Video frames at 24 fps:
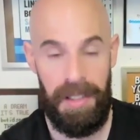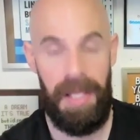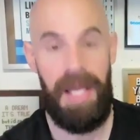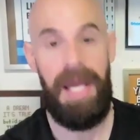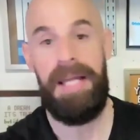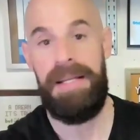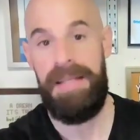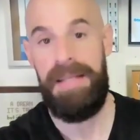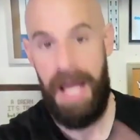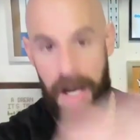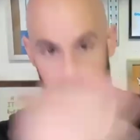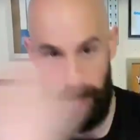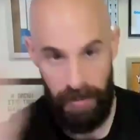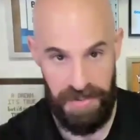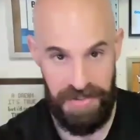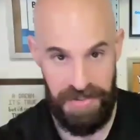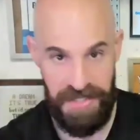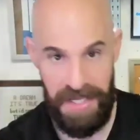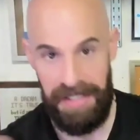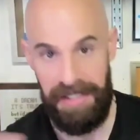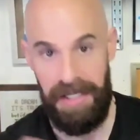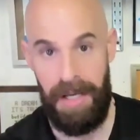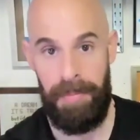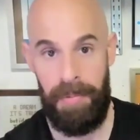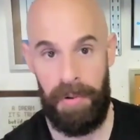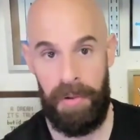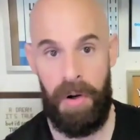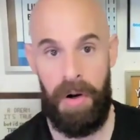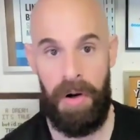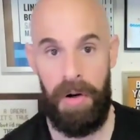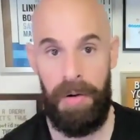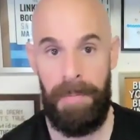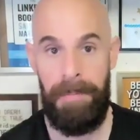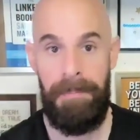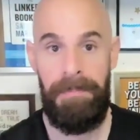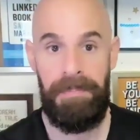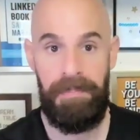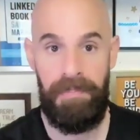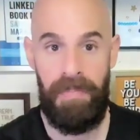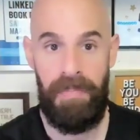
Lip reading: And now we're setting up a call.